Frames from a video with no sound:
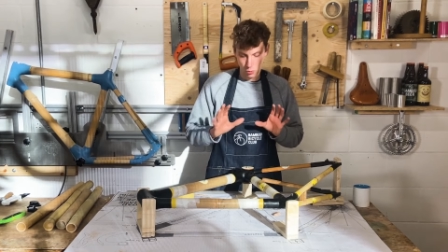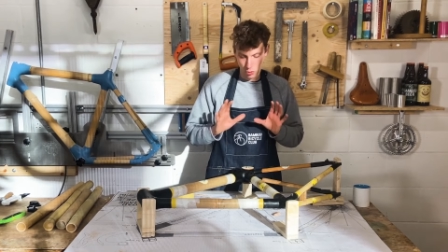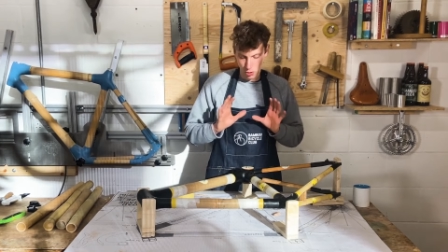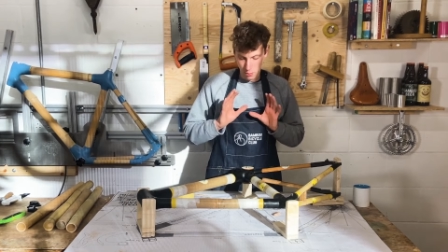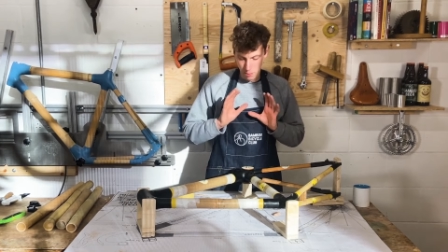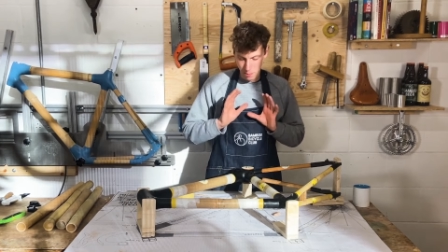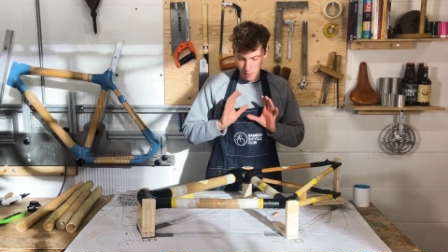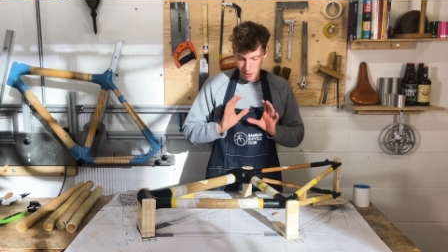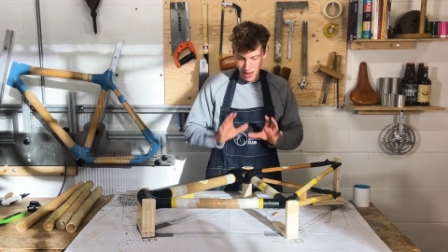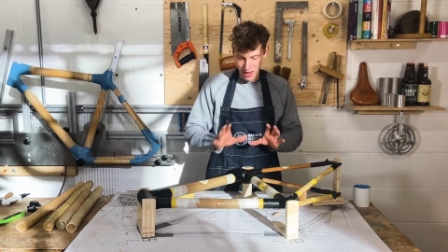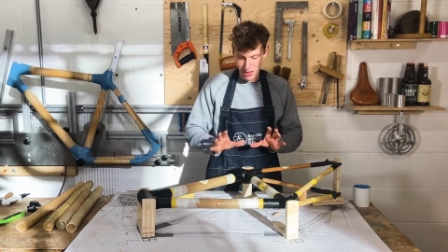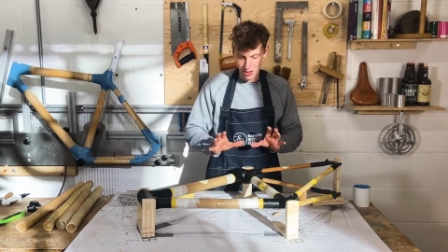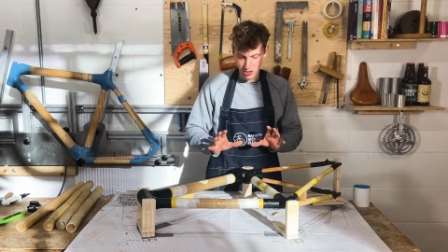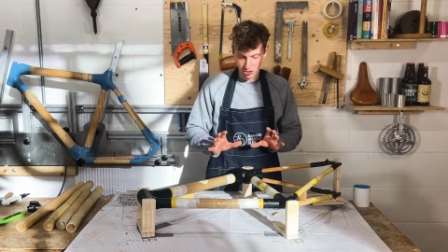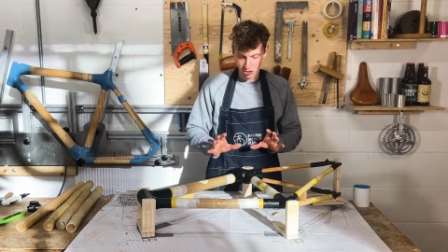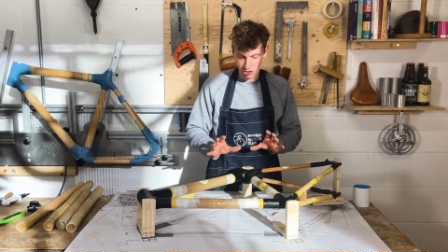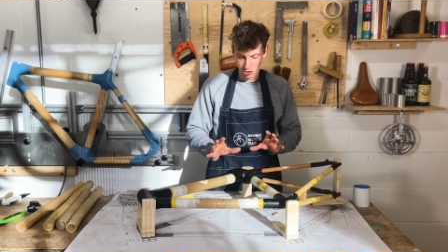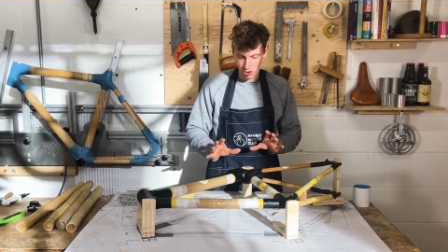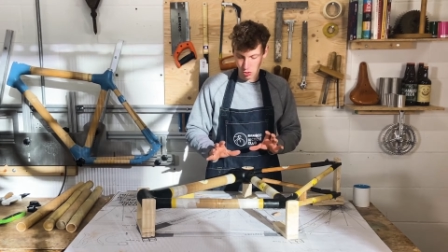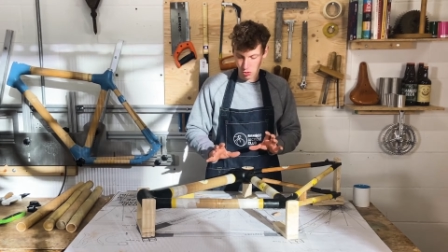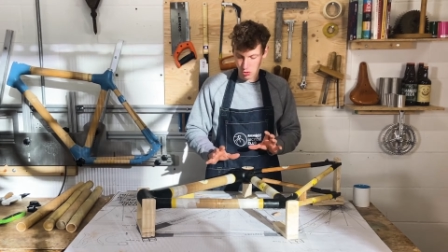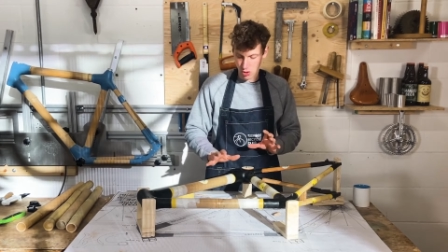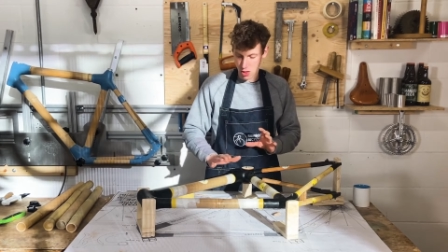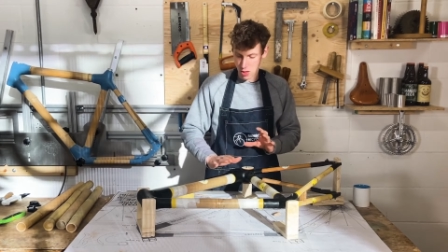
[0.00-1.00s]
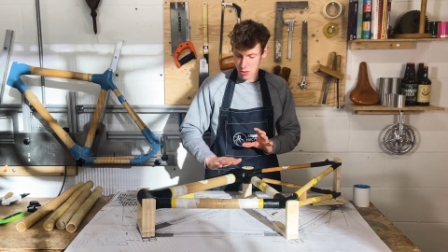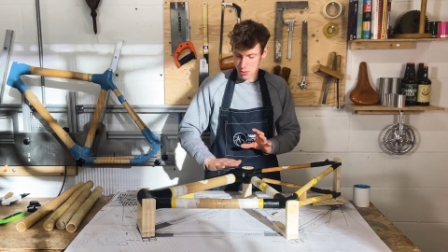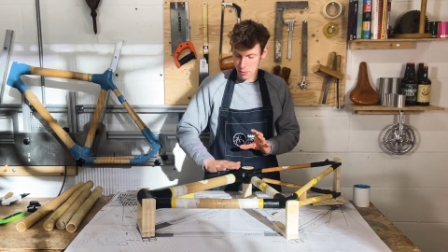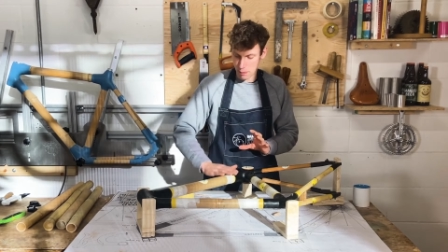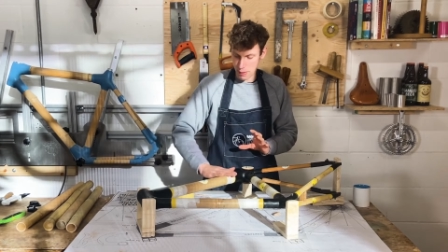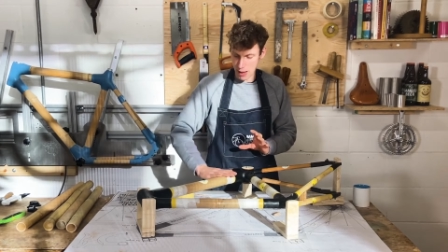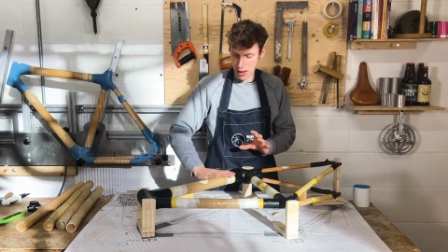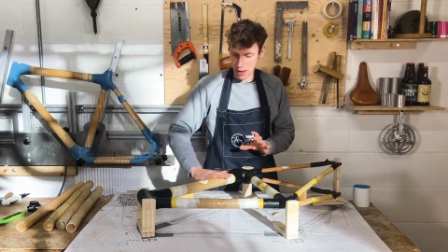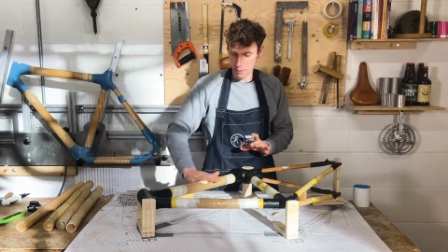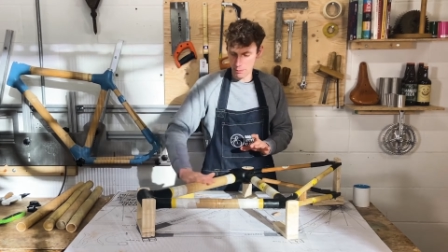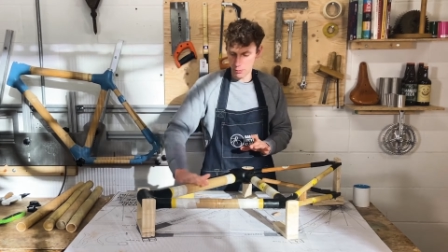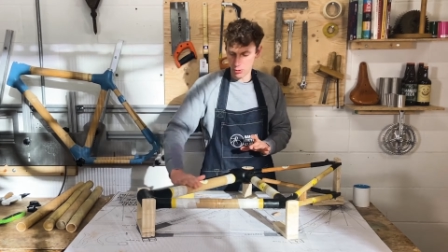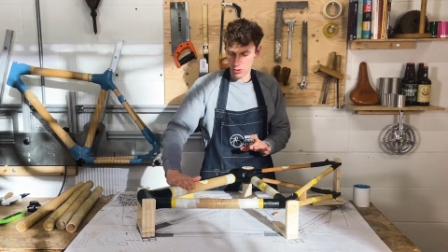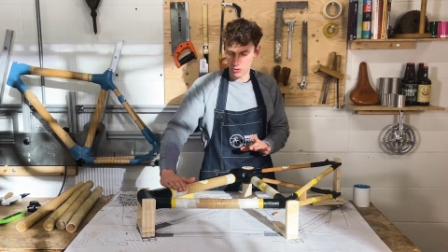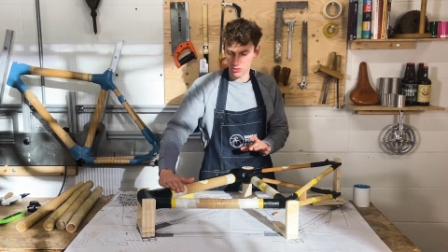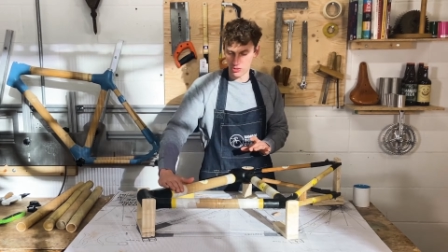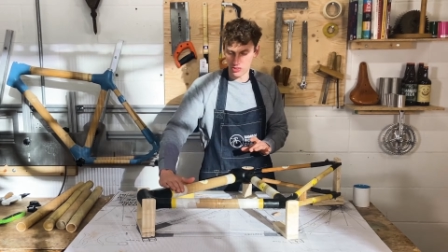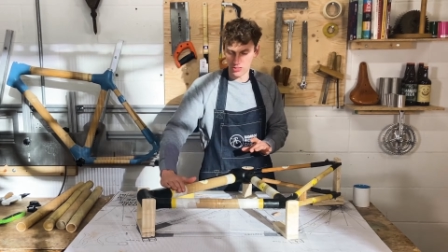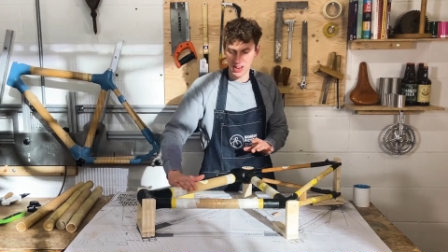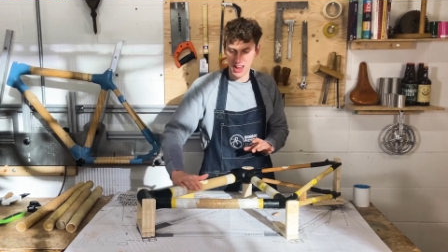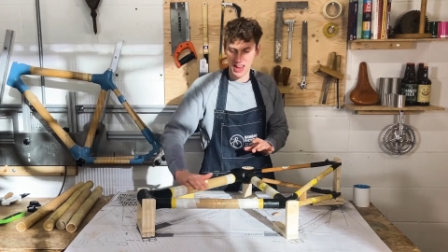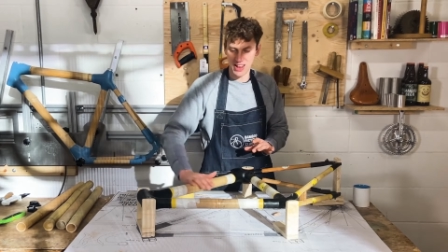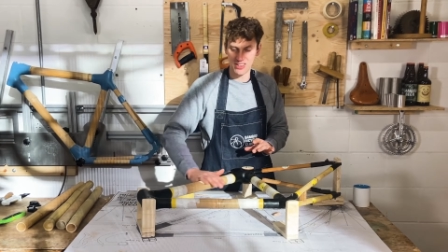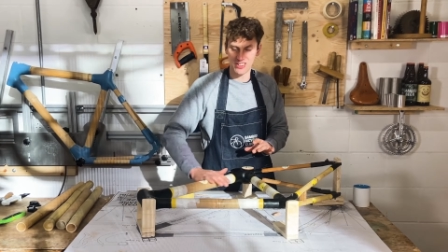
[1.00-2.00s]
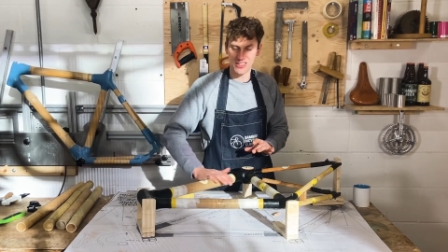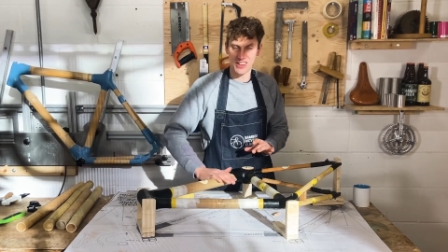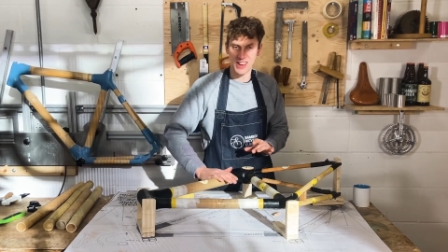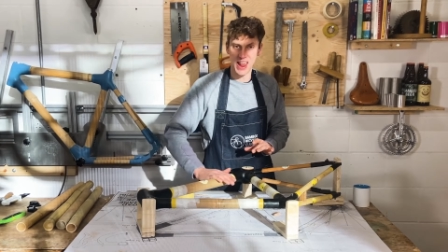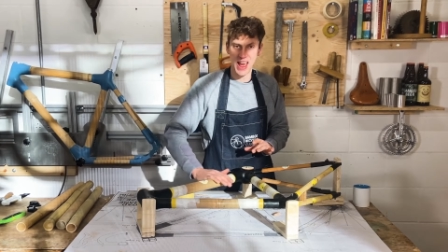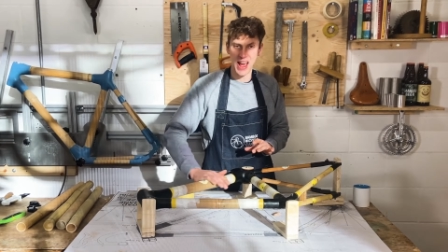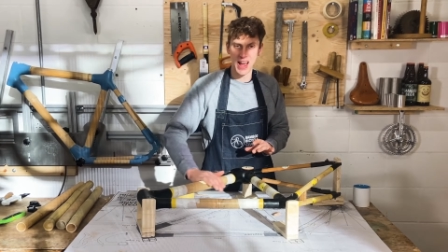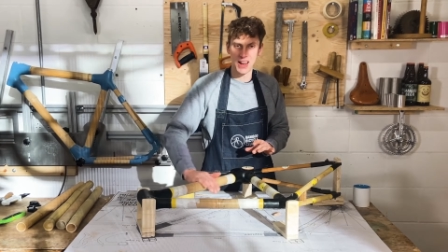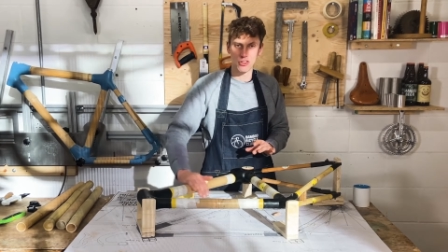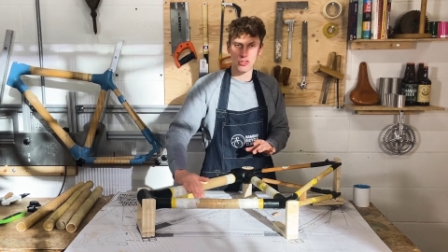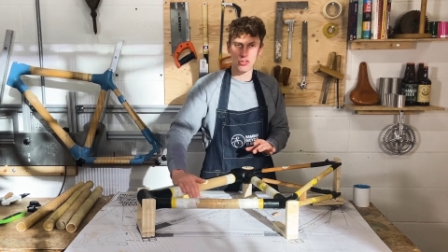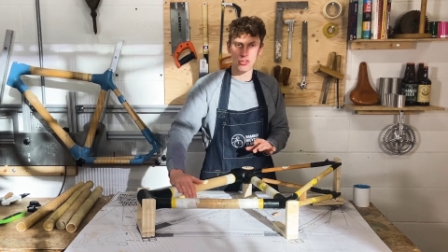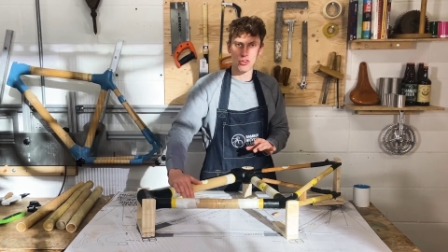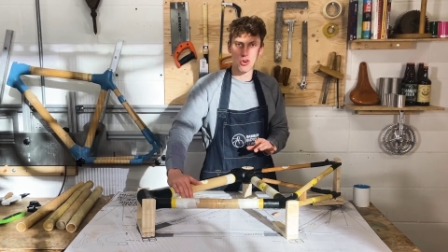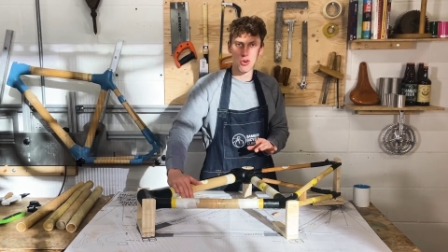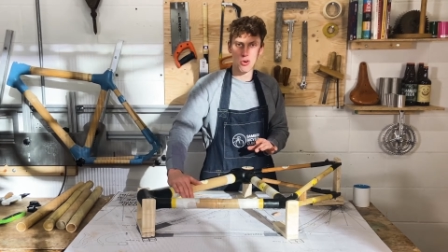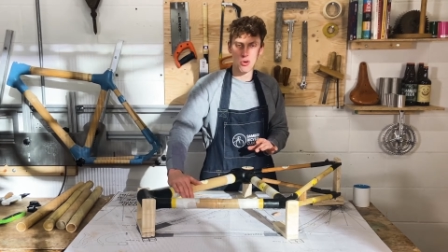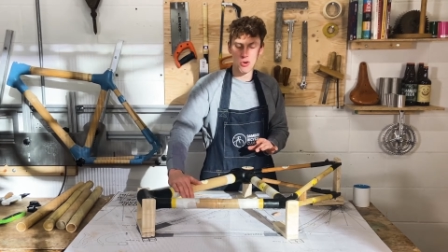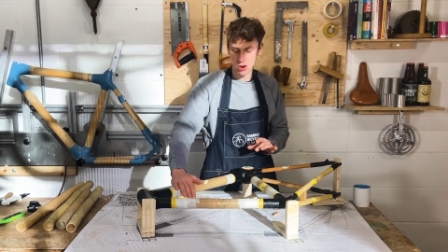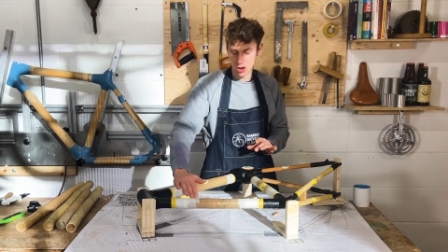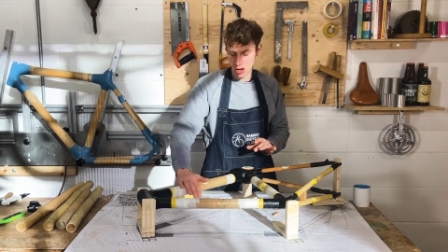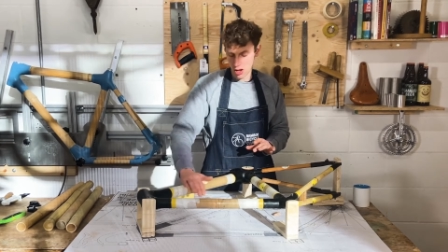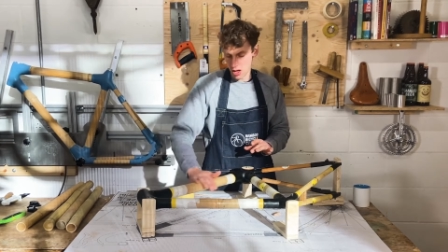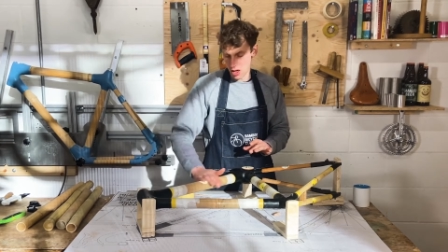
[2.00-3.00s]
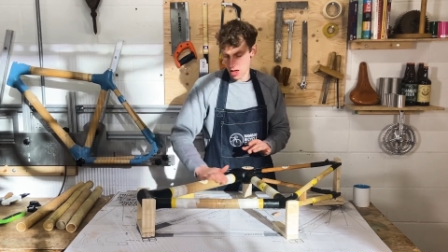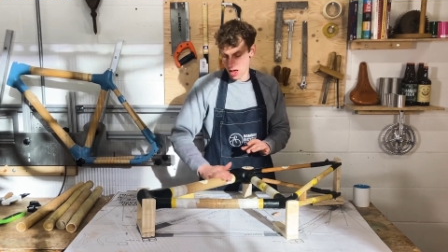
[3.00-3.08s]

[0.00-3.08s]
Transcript: I want to make sure that the bamboo stays natural